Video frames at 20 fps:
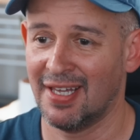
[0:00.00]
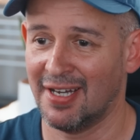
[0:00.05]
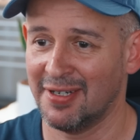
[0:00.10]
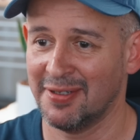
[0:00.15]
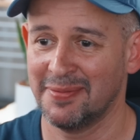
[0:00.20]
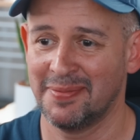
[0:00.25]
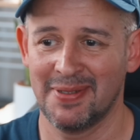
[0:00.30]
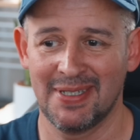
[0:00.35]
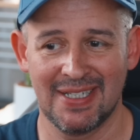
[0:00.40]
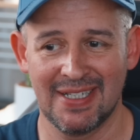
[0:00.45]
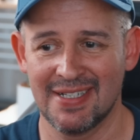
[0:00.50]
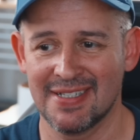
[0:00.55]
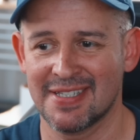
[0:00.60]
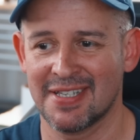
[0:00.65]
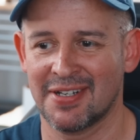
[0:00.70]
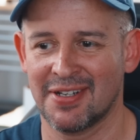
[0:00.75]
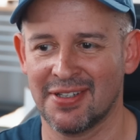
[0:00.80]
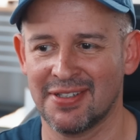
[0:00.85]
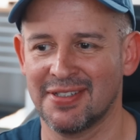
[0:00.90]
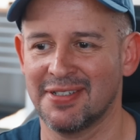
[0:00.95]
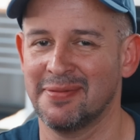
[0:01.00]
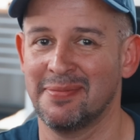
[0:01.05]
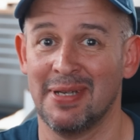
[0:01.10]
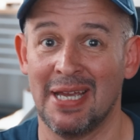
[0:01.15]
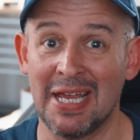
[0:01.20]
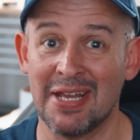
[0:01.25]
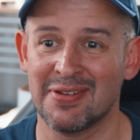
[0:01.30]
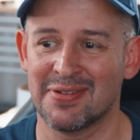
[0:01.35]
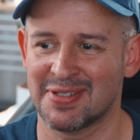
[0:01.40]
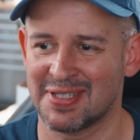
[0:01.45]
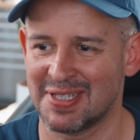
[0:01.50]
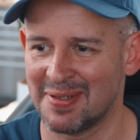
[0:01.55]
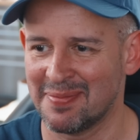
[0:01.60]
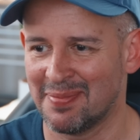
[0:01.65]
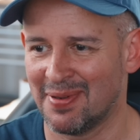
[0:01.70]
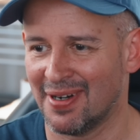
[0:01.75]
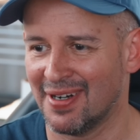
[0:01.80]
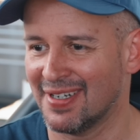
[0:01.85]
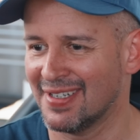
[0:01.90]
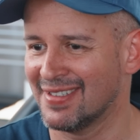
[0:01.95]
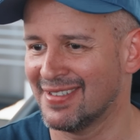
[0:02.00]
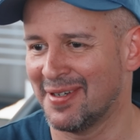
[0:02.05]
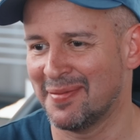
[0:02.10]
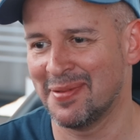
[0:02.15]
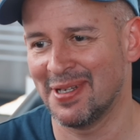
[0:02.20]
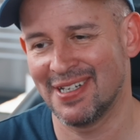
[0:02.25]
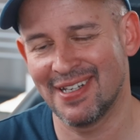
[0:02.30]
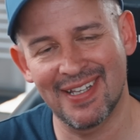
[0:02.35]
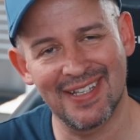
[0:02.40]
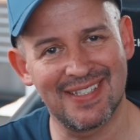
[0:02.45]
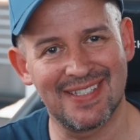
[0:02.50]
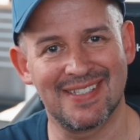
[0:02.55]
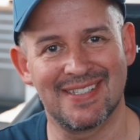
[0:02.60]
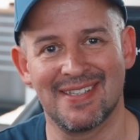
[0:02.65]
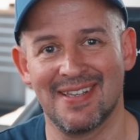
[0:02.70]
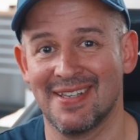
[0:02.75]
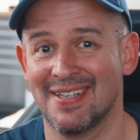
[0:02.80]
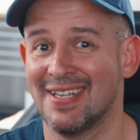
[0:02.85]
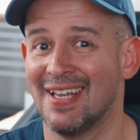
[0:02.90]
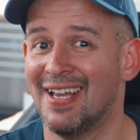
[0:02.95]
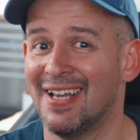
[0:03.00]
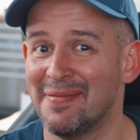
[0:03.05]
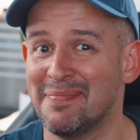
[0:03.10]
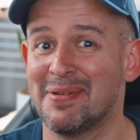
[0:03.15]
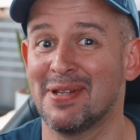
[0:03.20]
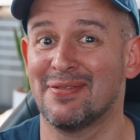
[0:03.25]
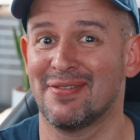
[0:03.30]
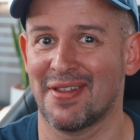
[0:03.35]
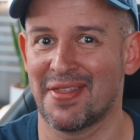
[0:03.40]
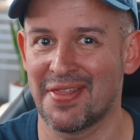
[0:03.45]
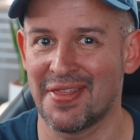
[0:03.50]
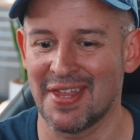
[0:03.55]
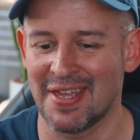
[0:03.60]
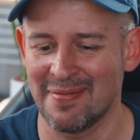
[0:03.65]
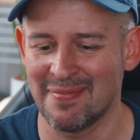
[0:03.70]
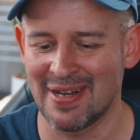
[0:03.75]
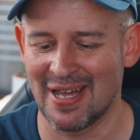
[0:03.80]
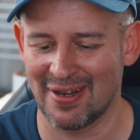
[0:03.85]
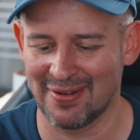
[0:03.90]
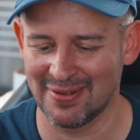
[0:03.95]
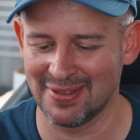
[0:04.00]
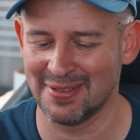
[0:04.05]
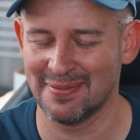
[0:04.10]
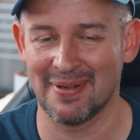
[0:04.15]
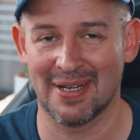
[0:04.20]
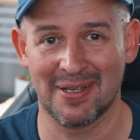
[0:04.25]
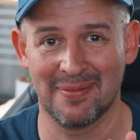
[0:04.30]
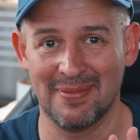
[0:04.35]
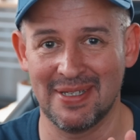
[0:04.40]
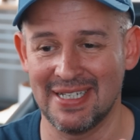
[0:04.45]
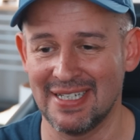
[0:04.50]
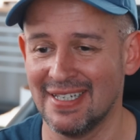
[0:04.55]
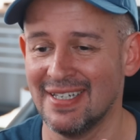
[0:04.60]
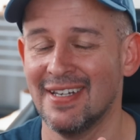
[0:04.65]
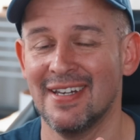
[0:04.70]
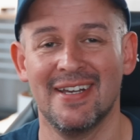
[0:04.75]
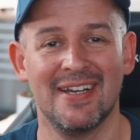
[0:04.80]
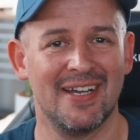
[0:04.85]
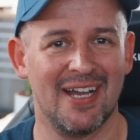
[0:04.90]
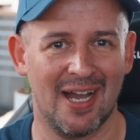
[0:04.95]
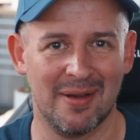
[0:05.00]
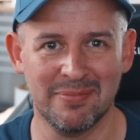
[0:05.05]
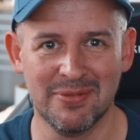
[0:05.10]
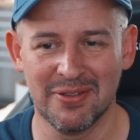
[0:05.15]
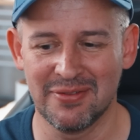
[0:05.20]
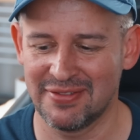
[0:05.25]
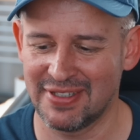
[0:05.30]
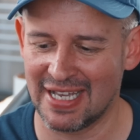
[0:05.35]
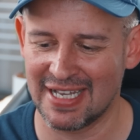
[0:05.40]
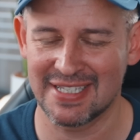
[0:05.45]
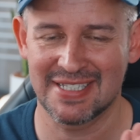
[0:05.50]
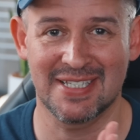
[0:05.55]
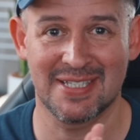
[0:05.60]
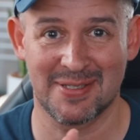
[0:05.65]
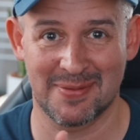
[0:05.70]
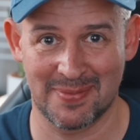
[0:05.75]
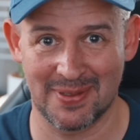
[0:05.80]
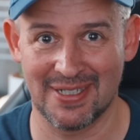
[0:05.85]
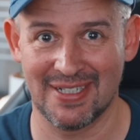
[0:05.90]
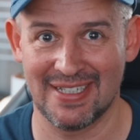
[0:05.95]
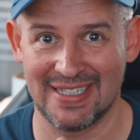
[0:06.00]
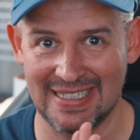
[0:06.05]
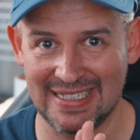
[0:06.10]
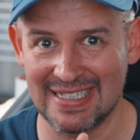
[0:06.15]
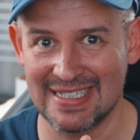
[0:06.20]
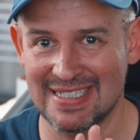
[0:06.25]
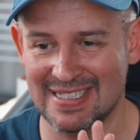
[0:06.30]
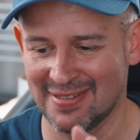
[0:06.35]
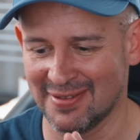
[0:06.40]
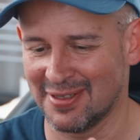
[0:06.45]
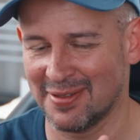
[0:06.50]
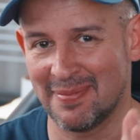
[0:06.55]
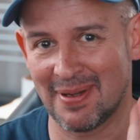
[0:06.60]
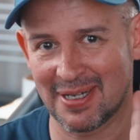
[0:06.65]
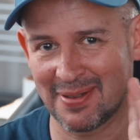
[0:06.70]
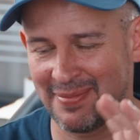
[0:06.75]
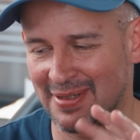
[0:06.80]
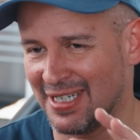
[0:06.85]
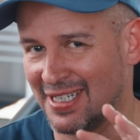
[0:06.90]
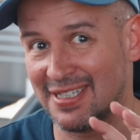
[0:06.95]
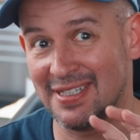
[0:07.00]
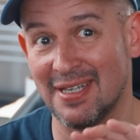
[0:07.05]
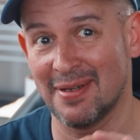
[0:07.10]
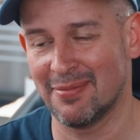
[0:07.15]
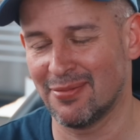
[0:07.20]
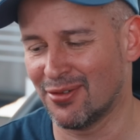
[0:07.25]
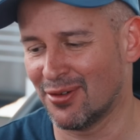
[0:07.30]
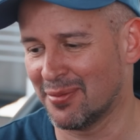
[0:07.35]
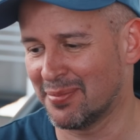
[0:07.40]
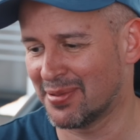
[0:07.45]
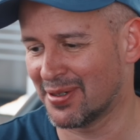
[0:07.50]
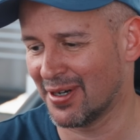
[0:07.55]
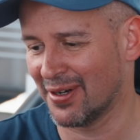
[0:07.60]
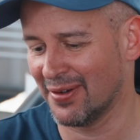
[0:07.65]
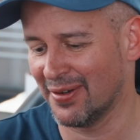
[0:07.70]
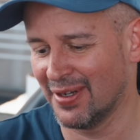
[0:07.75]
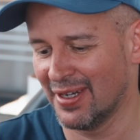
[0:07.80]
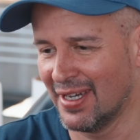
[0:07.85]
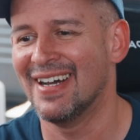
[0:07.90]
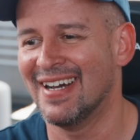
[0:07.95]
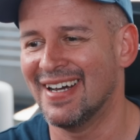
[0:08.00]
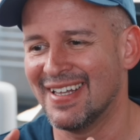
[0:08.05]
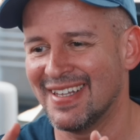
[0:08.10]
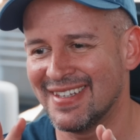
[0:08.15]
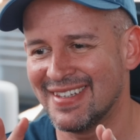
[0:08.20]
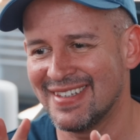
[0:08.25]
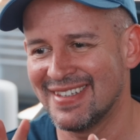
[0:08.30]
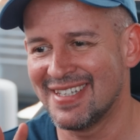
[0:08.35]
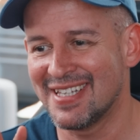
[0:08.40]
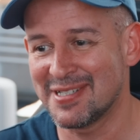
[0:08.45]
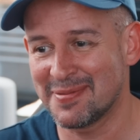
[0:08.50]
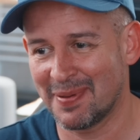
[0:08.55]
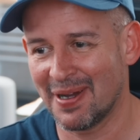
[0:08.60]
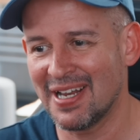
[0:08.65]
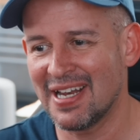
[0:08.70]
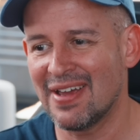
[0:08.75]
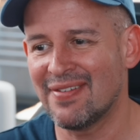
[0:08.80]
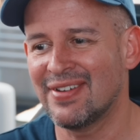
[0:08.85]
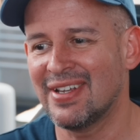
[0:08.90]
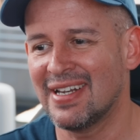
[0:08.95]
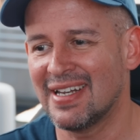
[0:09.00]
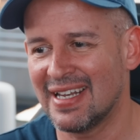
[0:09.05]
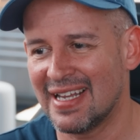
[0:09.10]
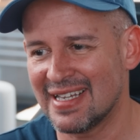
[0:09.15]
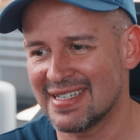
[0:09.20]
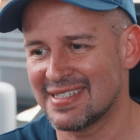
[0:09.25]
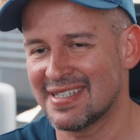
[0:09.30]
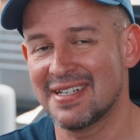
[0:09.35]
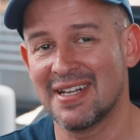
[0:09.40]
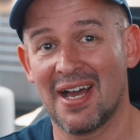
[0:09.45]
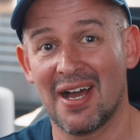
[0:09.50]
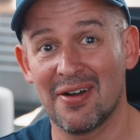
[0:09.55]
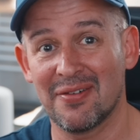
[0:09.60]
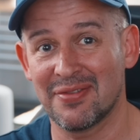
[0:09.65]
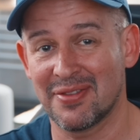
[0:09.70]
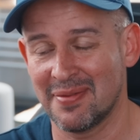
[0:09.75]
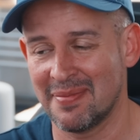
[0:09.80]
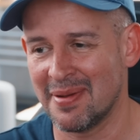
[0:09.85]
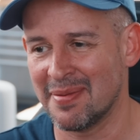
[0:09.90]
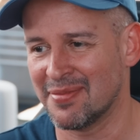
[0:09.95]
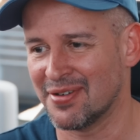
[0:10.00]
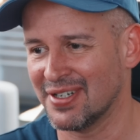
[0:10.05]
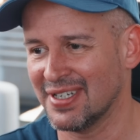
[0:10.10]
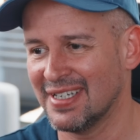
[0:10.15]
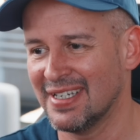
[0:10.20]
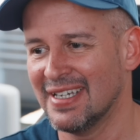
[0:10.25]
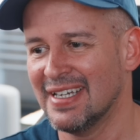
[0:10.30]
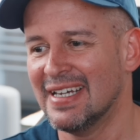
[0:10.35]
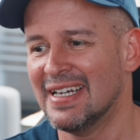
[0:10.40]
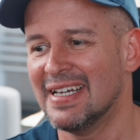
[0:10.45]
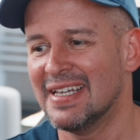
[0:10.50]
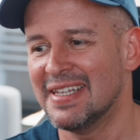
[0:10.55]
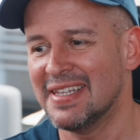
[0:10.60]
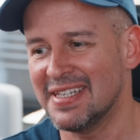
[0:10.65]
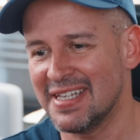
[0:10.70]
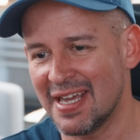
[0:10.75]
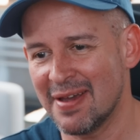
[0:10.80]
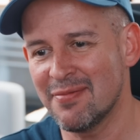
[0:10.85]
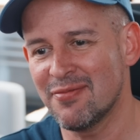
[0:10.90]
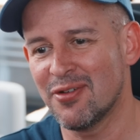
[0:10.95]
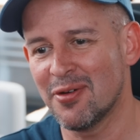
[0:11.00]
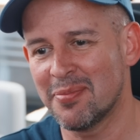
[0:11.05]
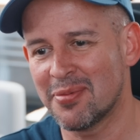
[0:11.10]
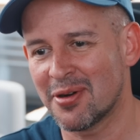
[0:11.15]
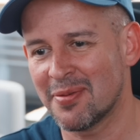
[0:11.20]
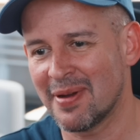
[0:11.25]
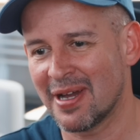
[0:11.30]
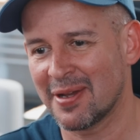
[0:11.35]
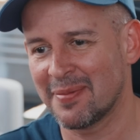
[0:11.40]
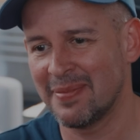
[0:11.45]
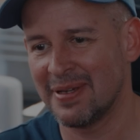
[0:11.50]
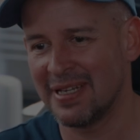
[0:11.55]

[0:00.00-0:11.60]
Now, here's another interesting part. I mean, it's a bit of a theme now with the Mac Mini. I moved desks, but it is still the Mac Mini, the M4 Pro. Despite having less than half the memory, the M4 Pro Mac